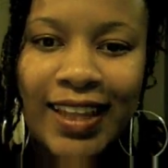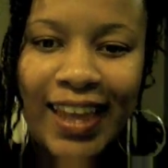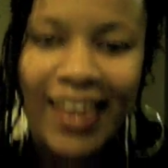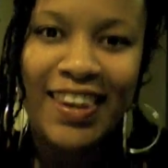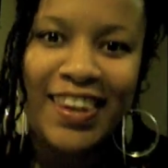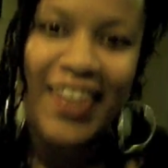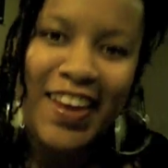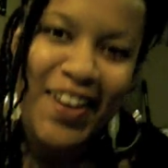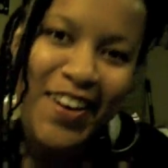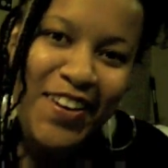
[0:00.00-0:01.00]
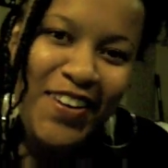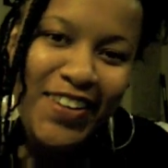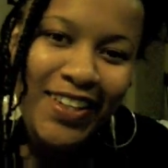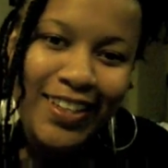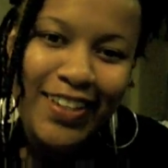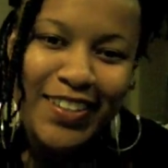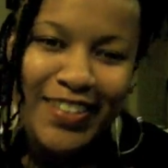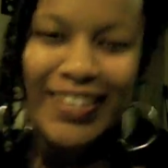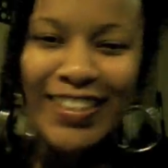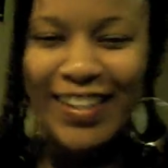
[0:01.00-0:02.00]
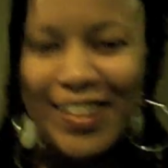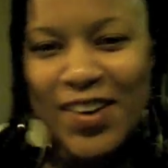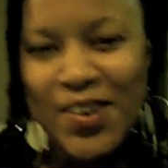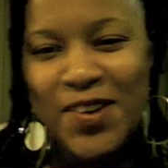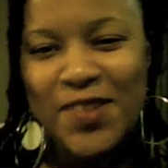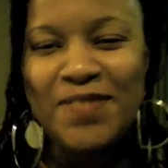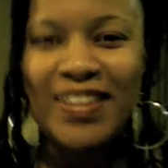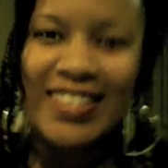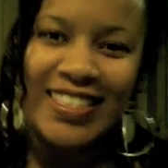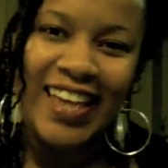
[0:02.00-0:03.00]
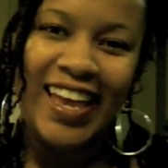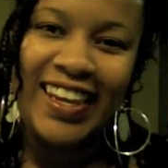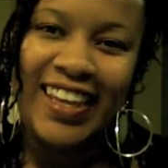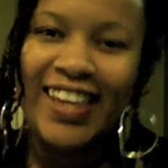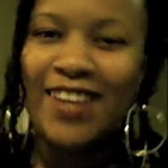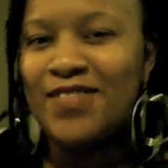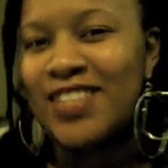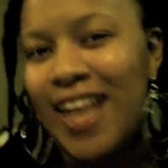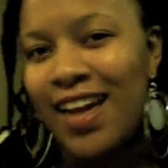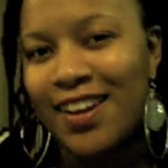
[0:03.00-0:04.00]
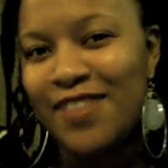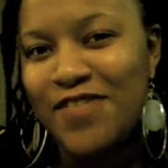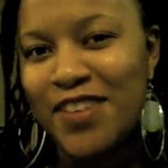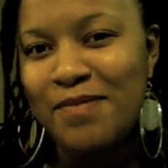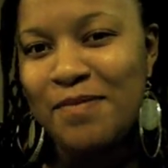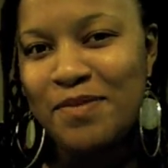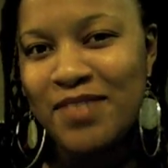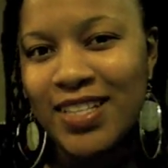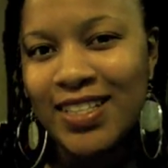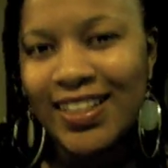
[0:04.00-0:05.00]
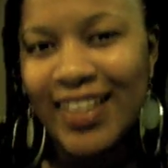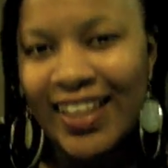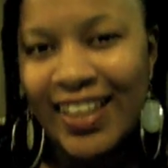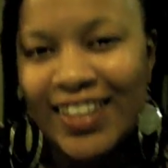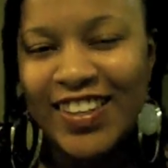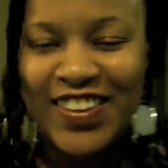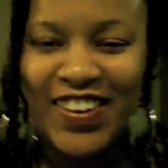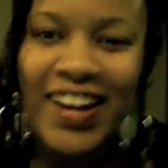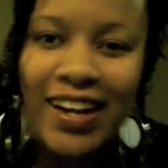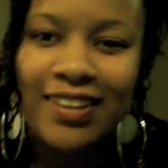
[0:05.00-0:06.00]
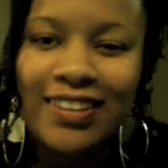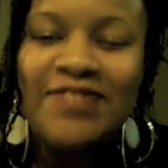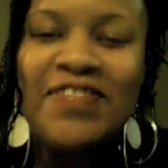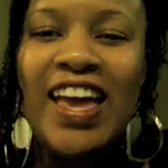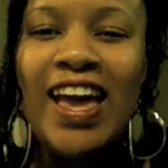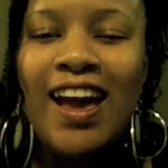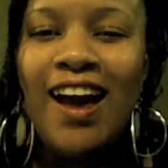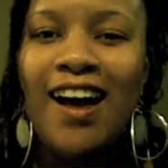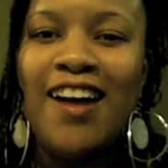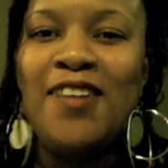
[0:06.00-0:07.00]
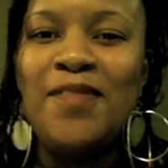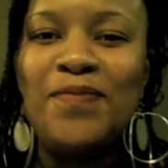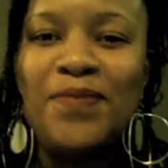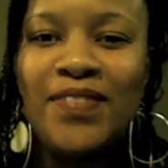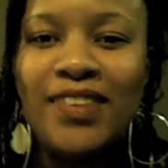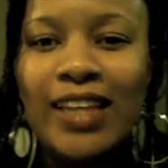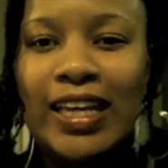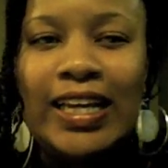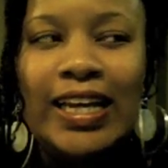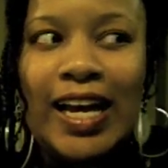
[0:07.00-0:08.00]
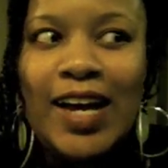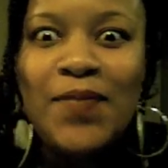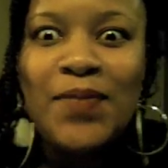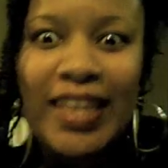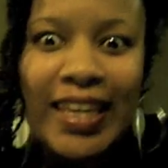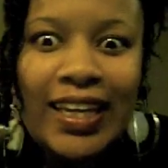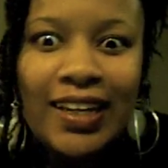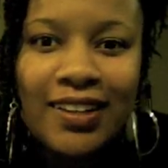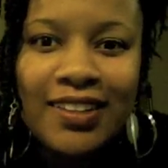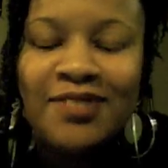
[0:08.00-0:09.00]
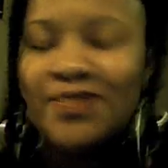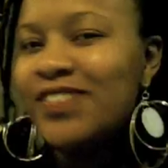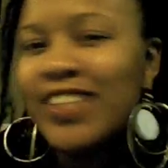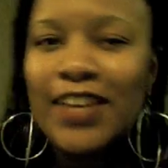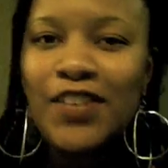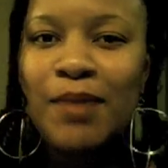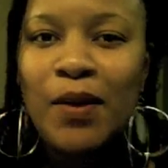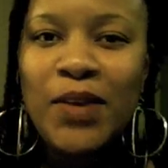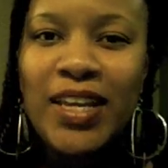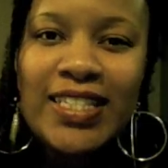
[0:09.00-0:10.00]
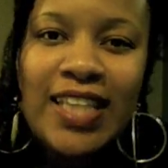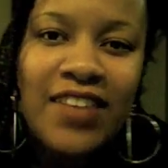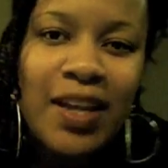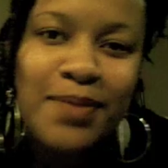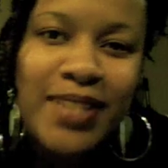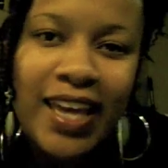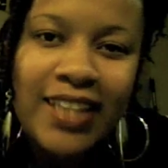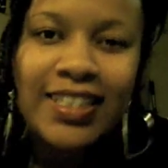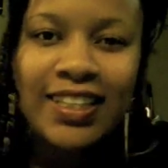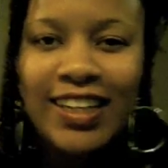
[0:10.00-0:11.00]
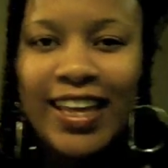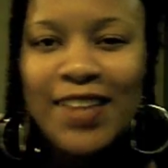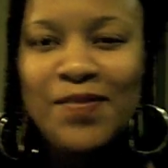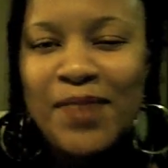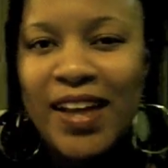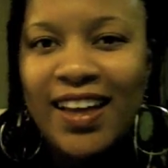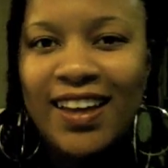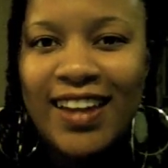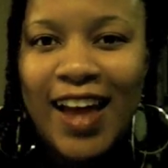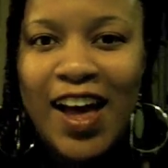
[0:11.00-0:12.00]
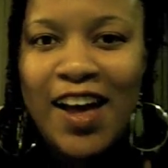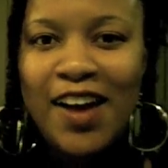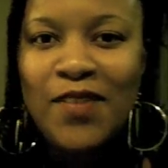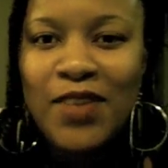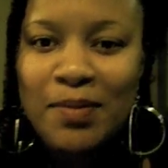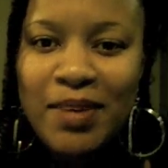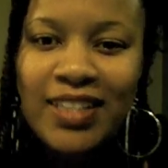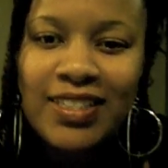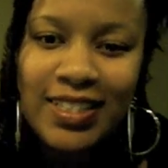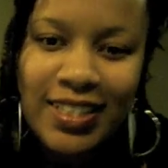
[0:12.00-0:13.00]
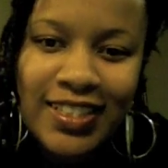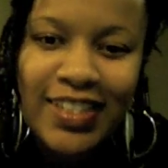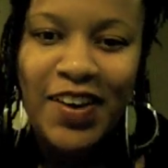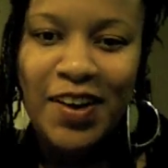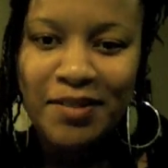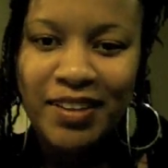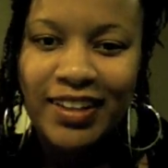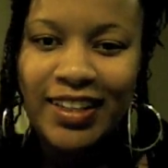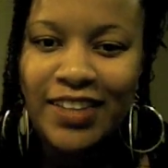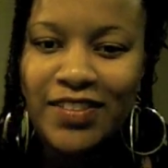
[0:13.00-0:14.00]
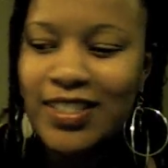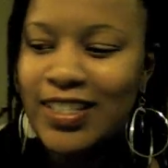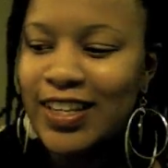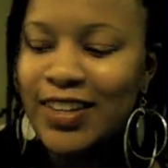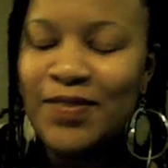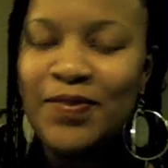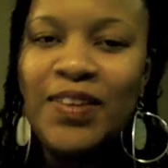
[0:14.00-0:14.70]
Hello, YouTube. It's Danie, and I'm signing in from Brooklyn, New York. Um, I'm here to give you my week 7 update. It's a little late, but I want to be consistent, so I'm here to give it to you.